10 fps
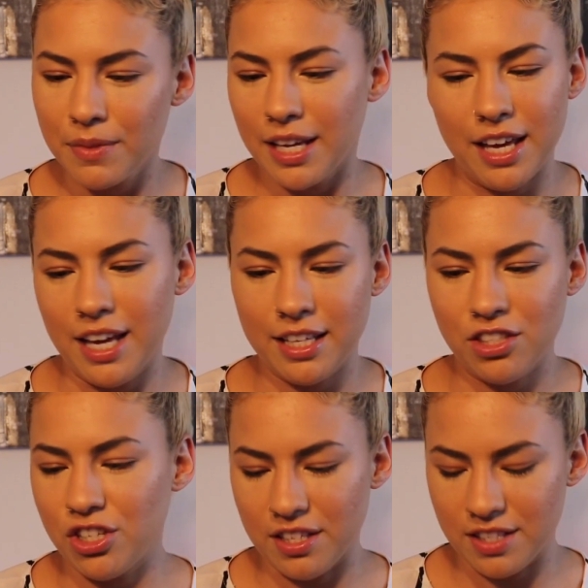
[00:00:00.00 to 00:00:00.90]

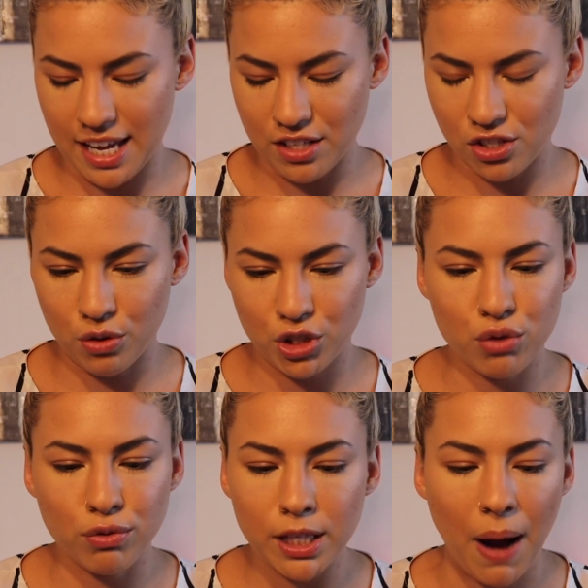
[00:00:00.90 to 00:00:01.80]
It's just insane. So
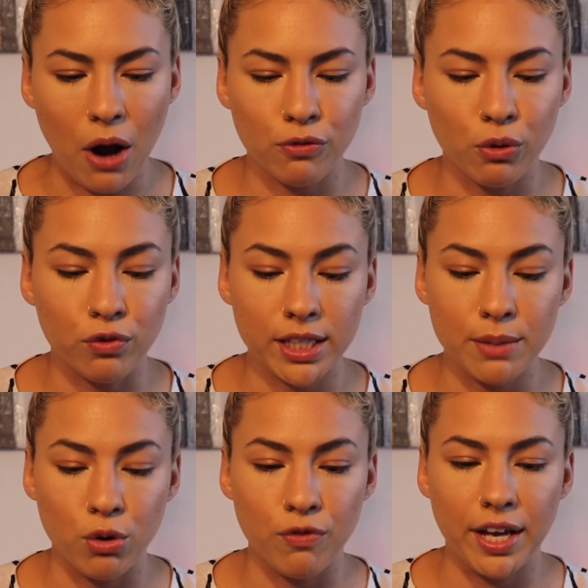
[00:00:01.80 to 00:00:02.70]
she's really powerful, really
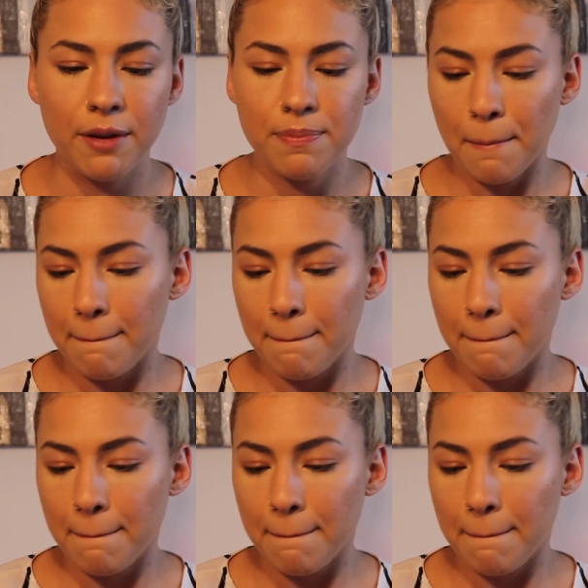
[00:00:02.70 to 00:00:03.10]
moving.